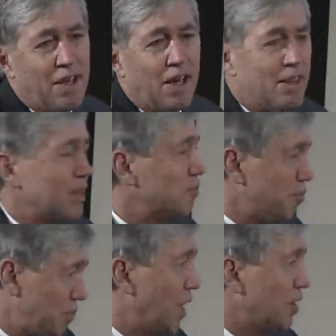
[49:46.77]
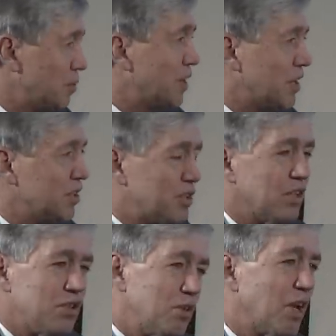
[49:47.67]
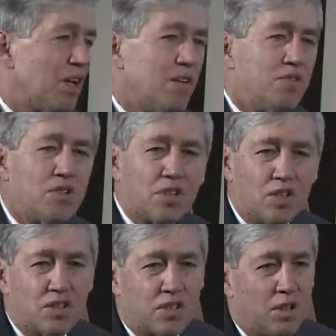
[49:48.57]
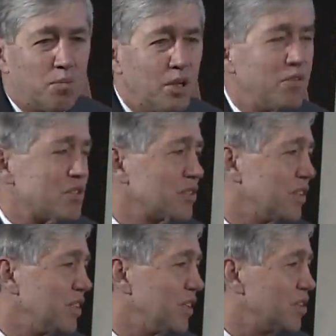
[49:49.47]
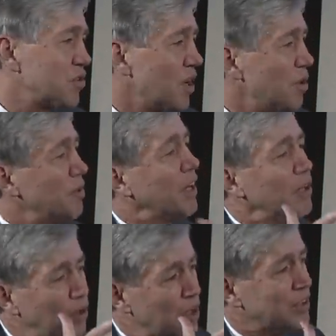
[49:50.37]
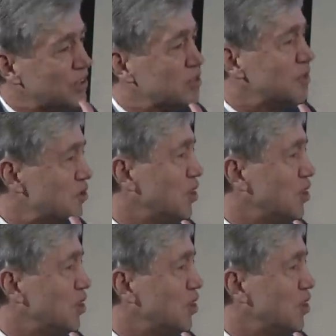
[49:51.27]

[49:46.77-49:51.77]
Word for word: And the element that uh, you and I have discussed uh, previously is we've got a long list of